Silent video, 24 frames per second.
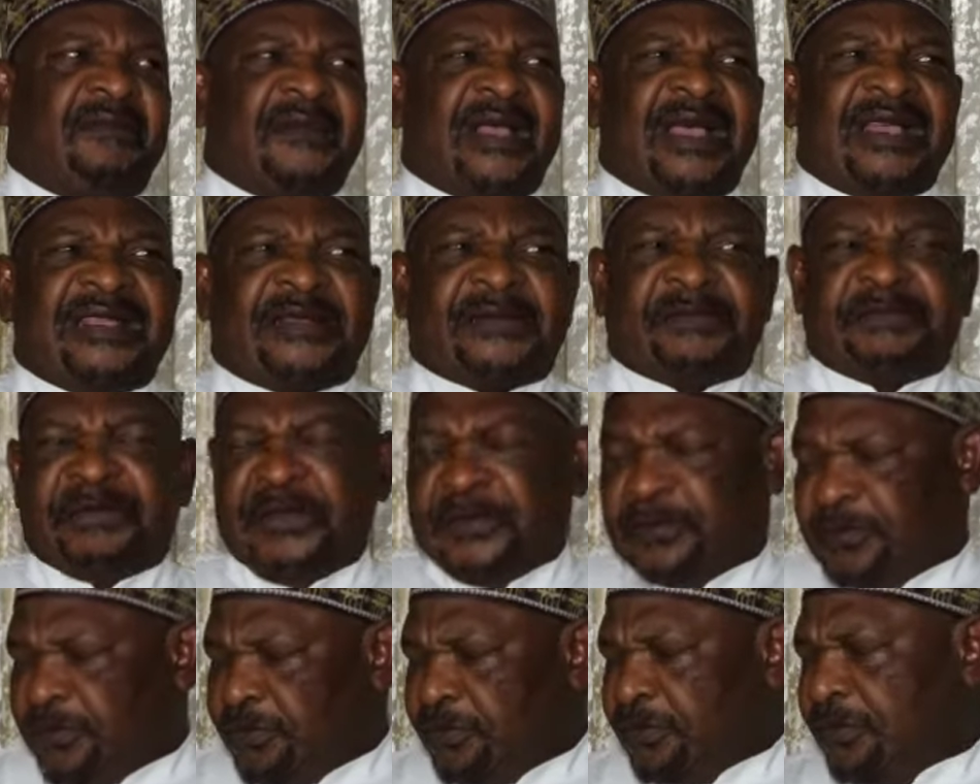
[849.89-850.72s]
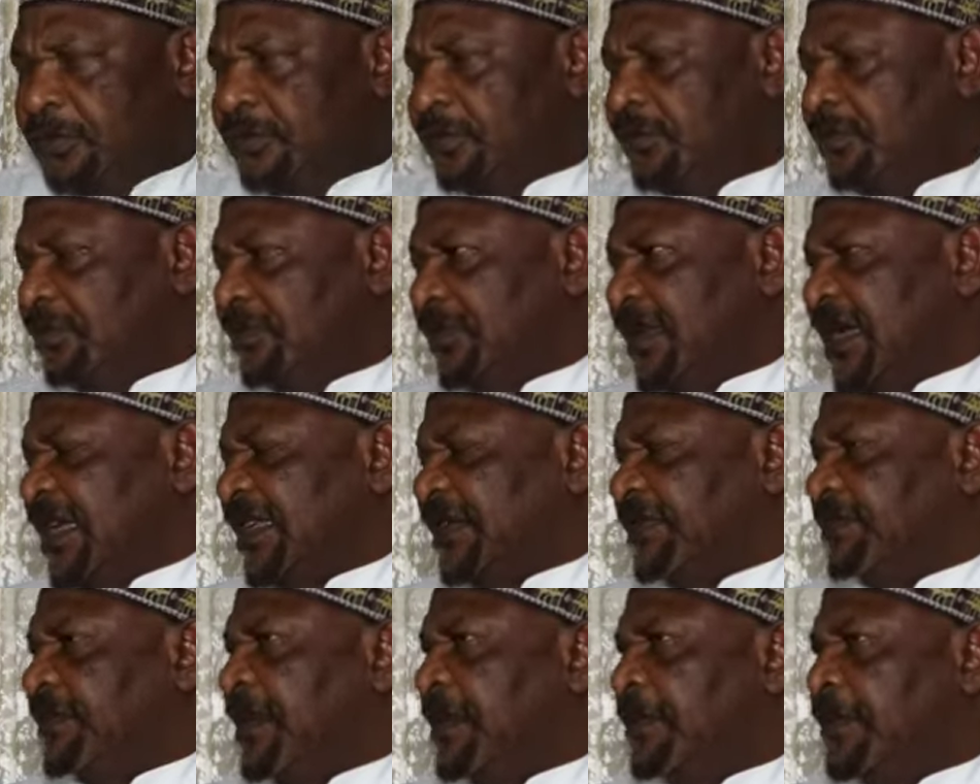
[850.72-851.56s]
as people,
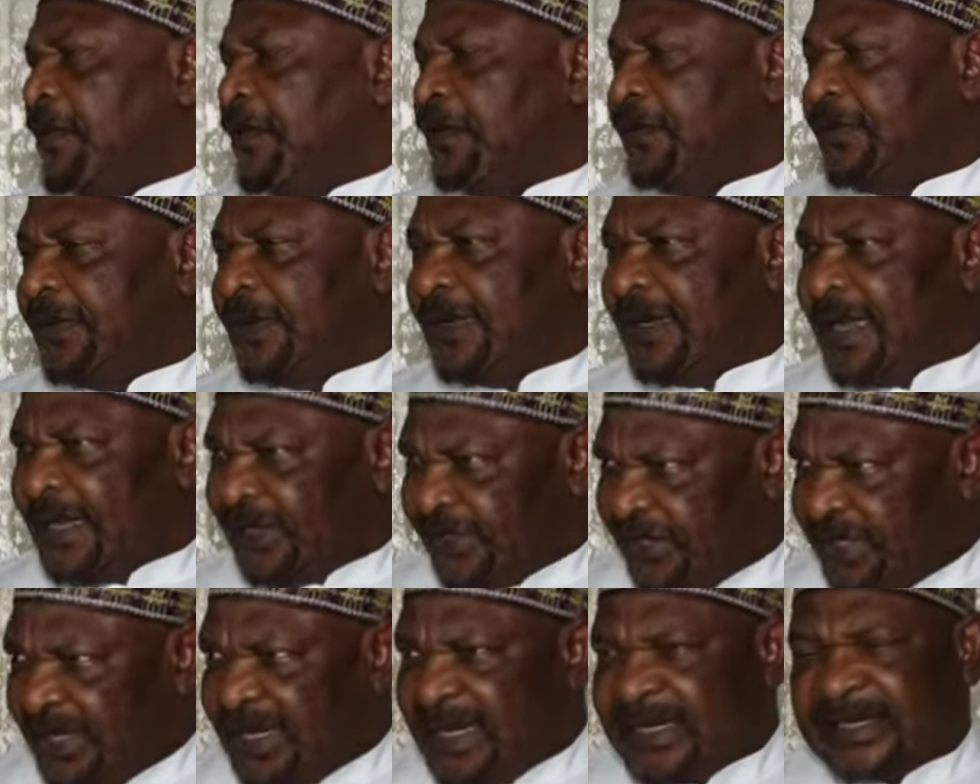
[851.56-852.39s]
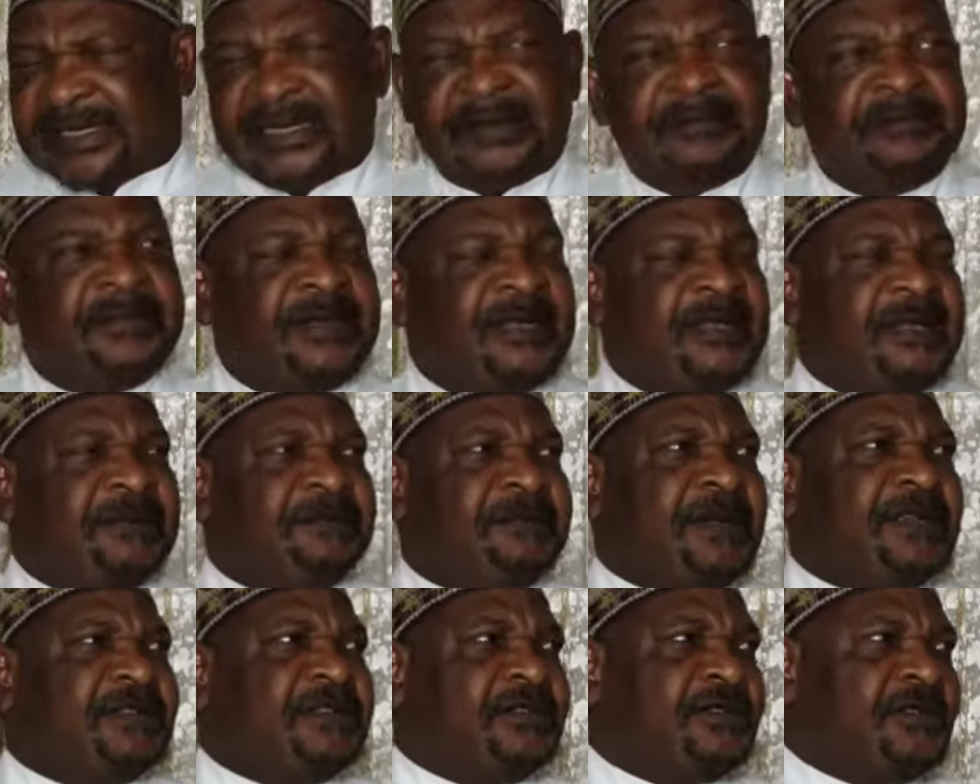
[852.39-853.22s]
as members of the National Assembly in
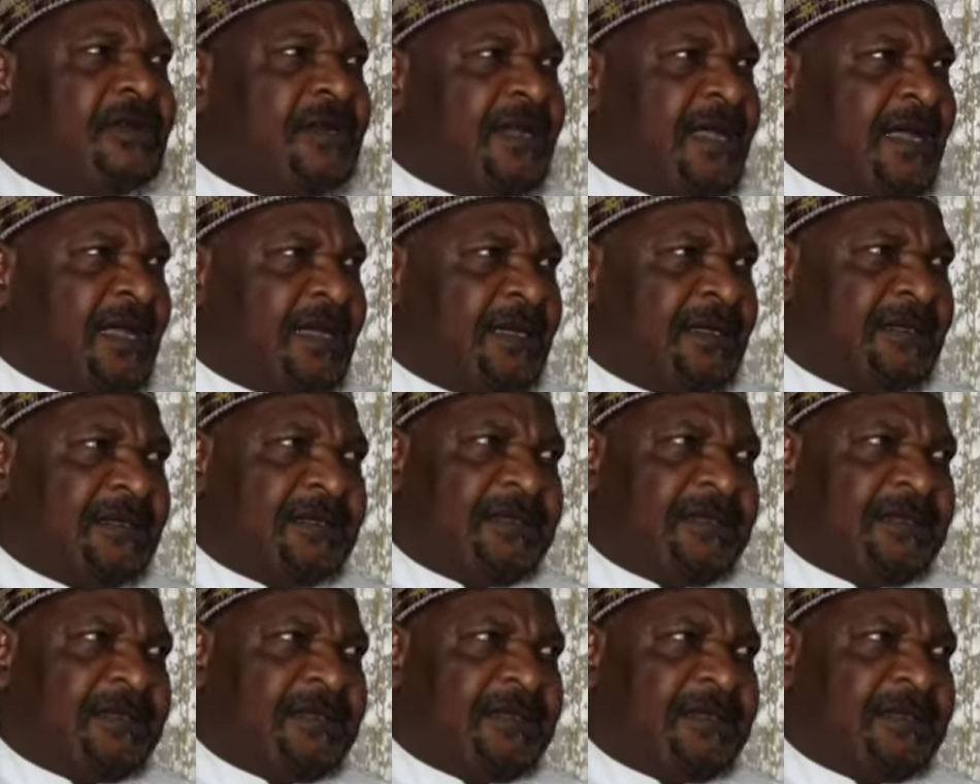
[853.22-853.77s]
particular,